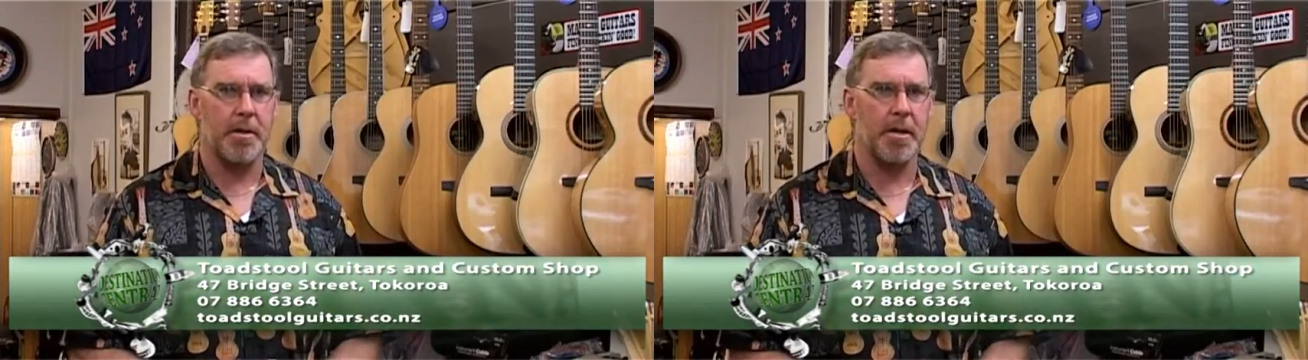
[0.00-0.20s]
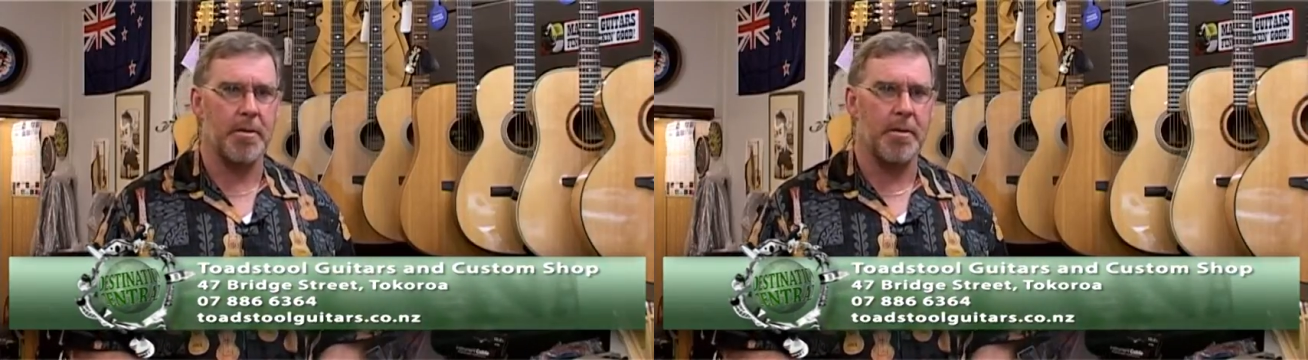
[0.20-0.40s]

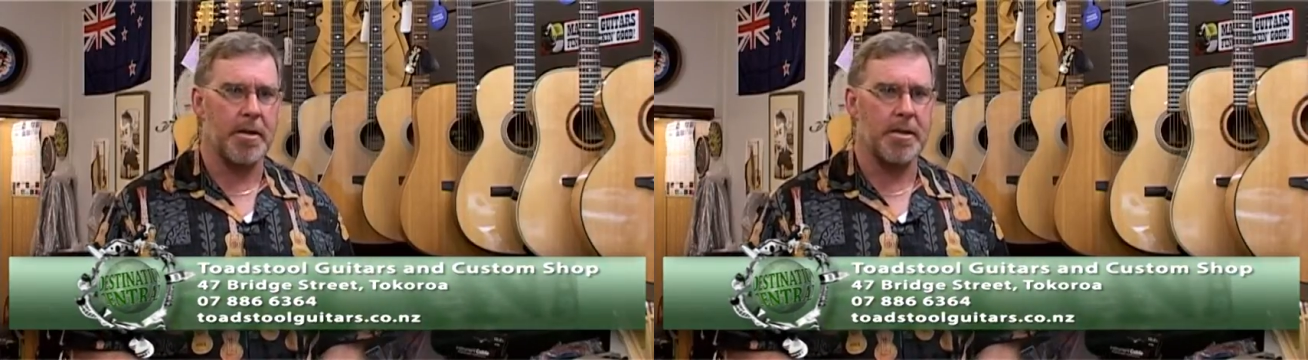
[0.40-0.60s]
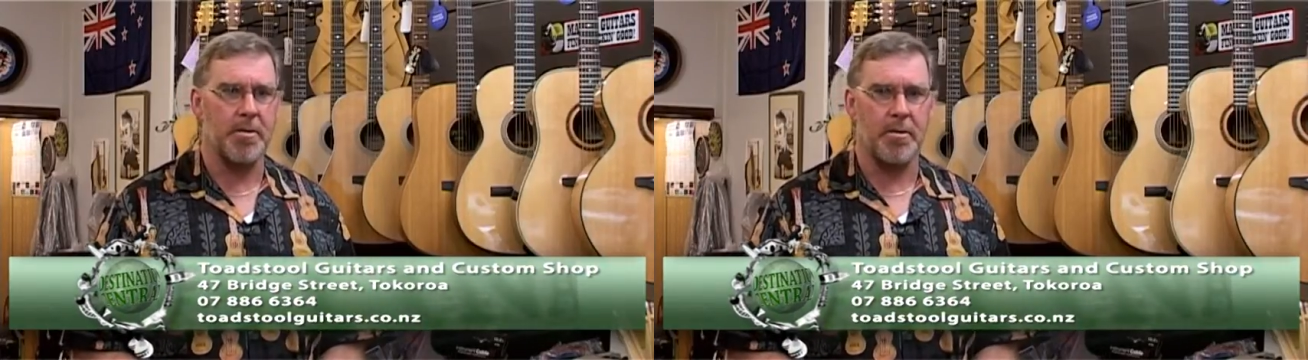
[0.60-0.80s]
into
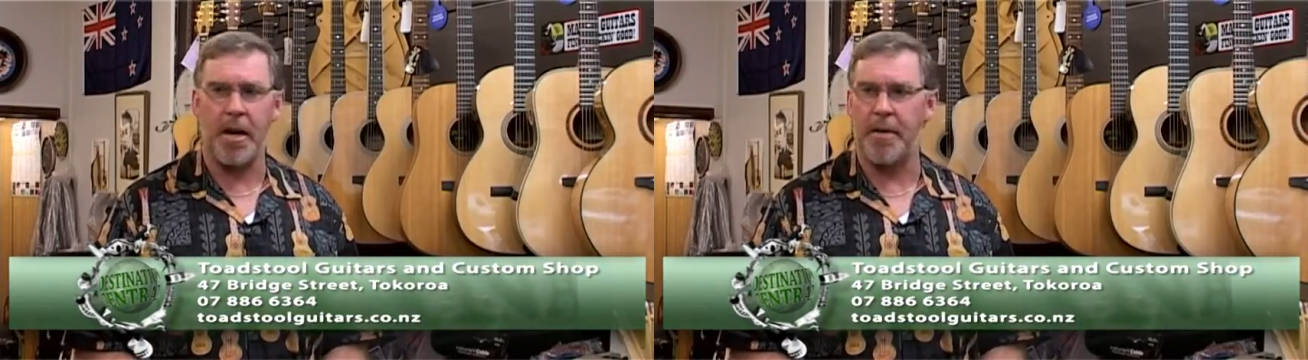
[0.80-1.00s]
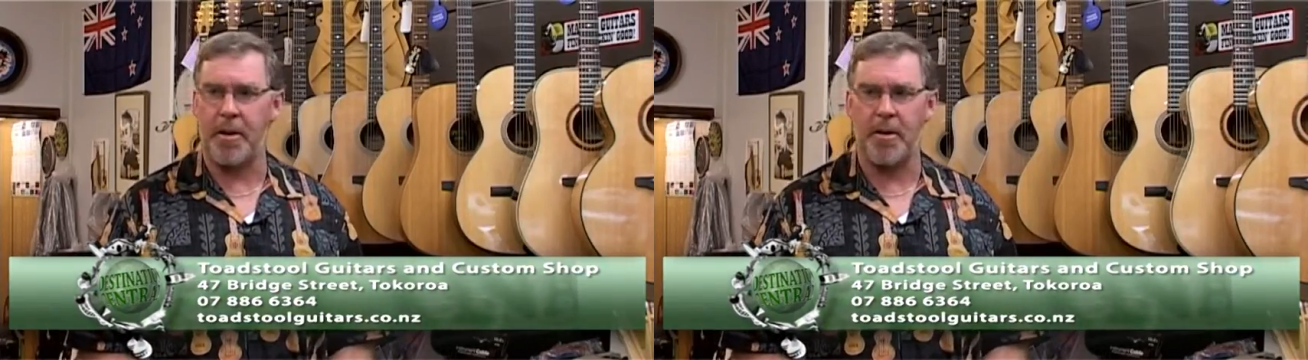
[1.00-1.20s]
our store
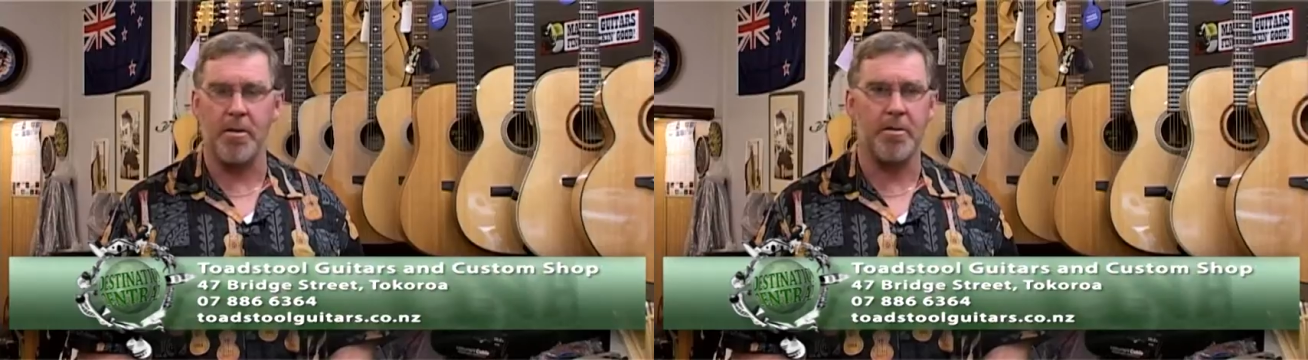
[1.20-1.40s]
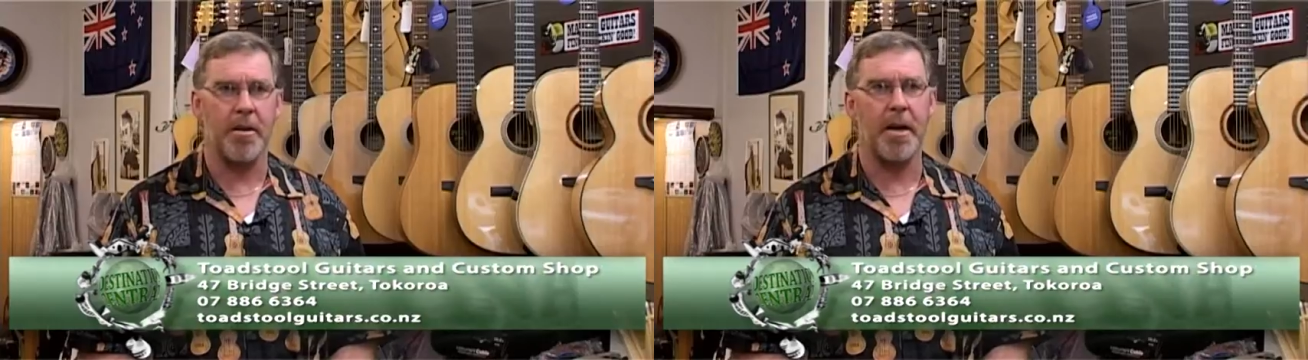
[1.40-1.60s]
and having a
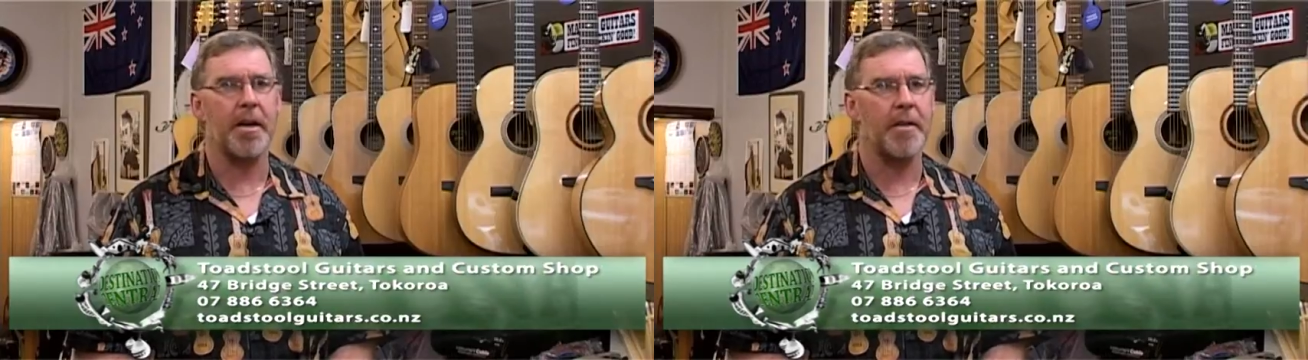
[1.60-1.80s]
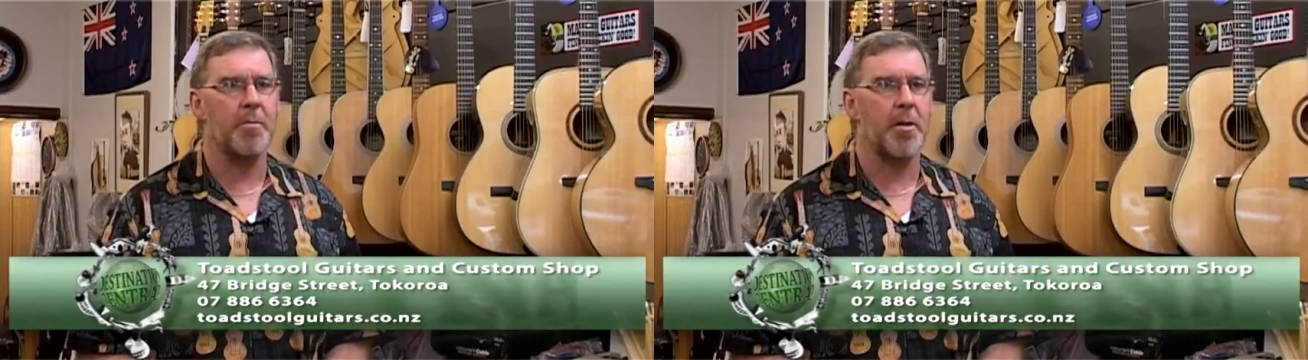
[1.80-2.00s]
look
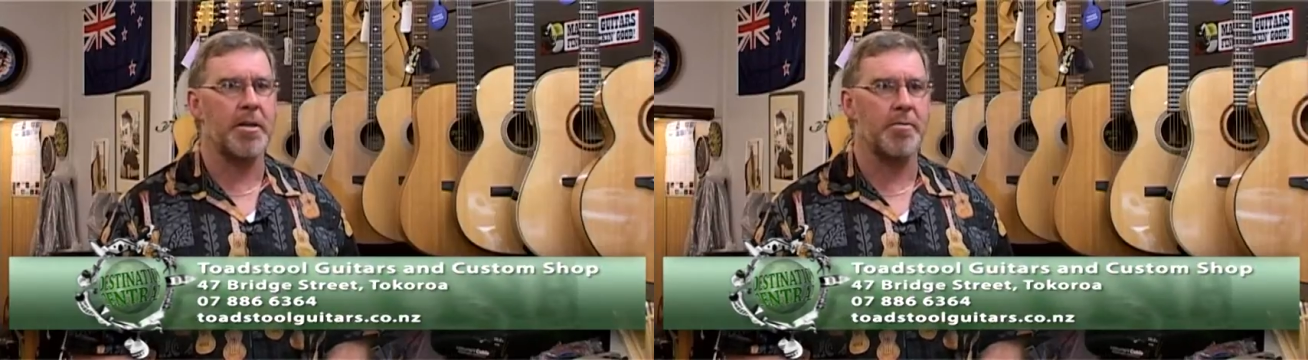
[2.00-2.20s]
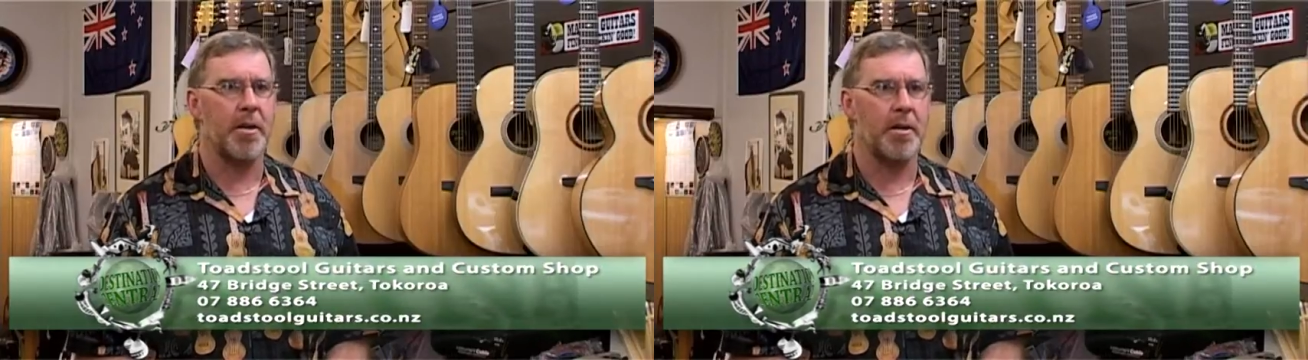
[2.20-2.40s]
around.
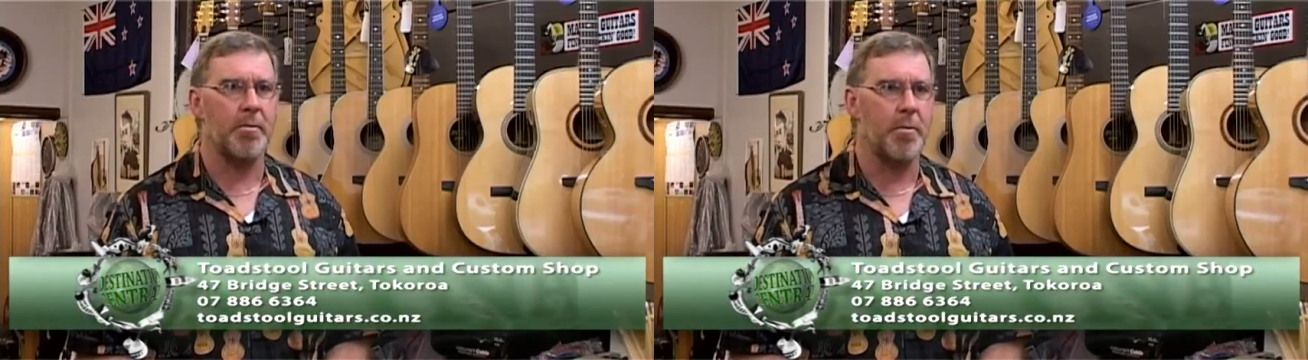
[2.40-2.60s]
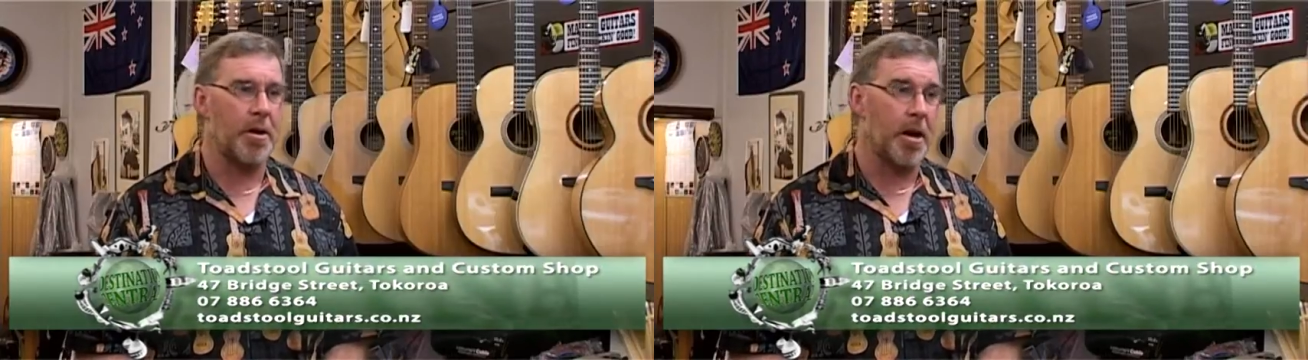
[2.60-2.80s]
Everybody's
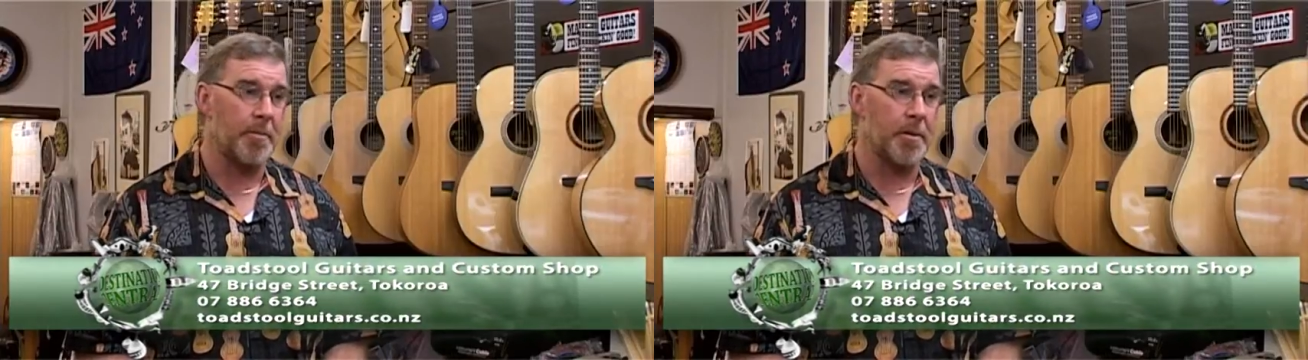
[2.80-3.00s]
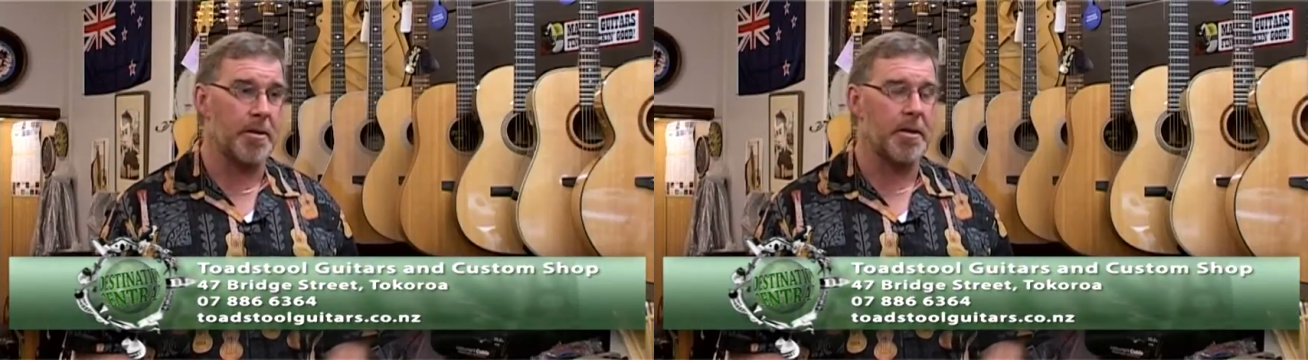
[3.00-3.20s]
welcome. We're
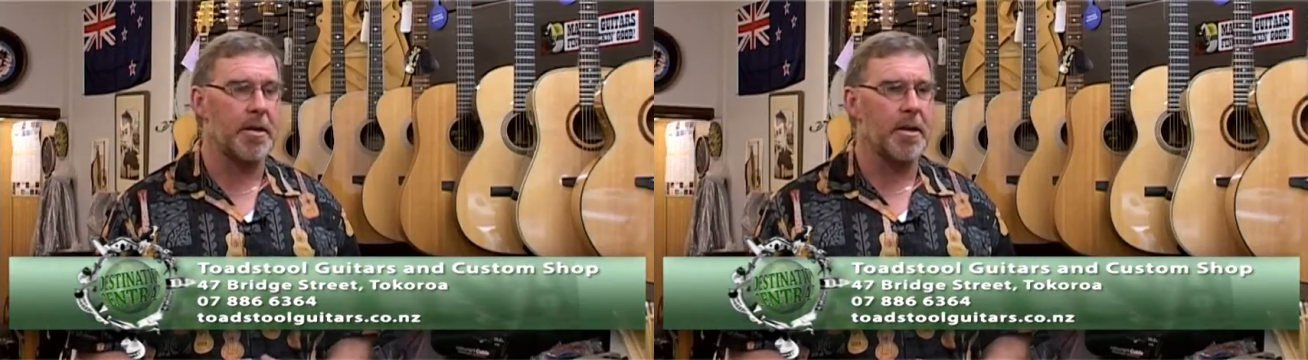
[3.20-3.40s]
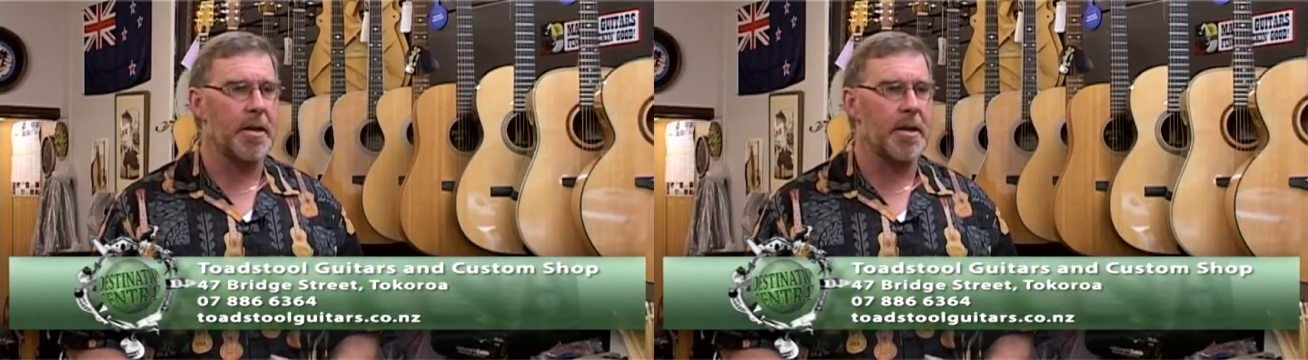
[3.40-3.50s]
open